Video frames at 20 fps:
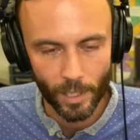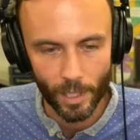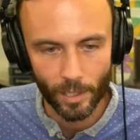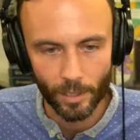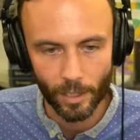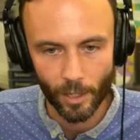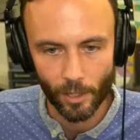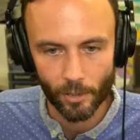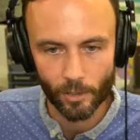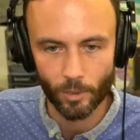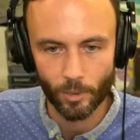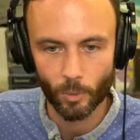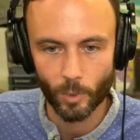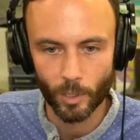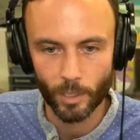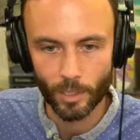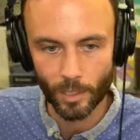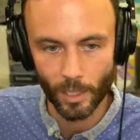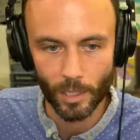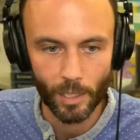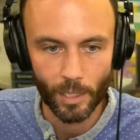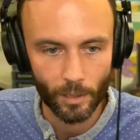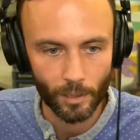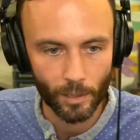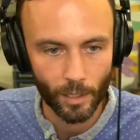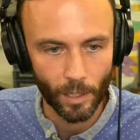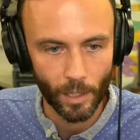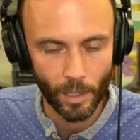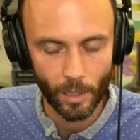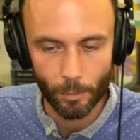and they also worked
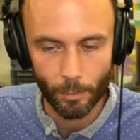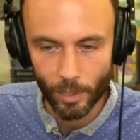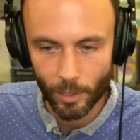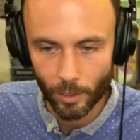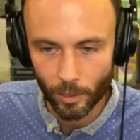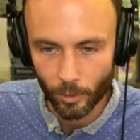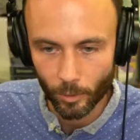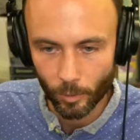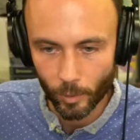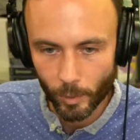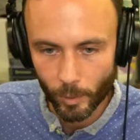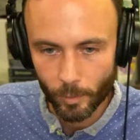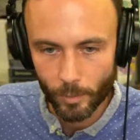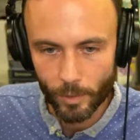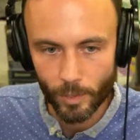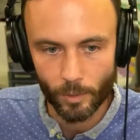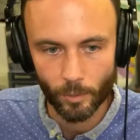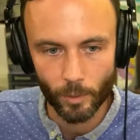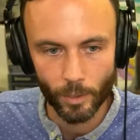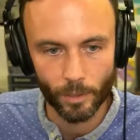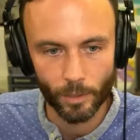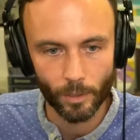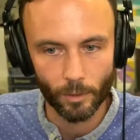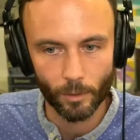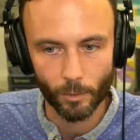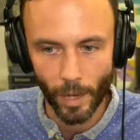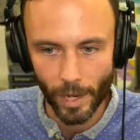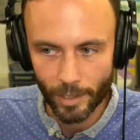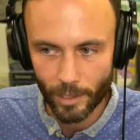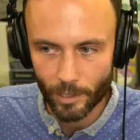in peer groups with their
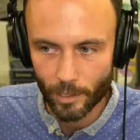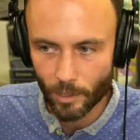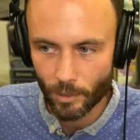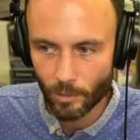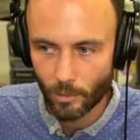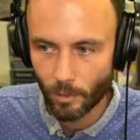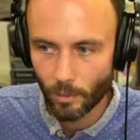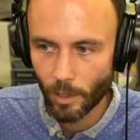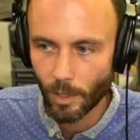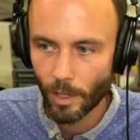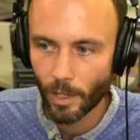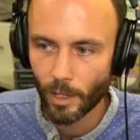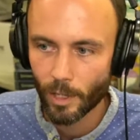writing too.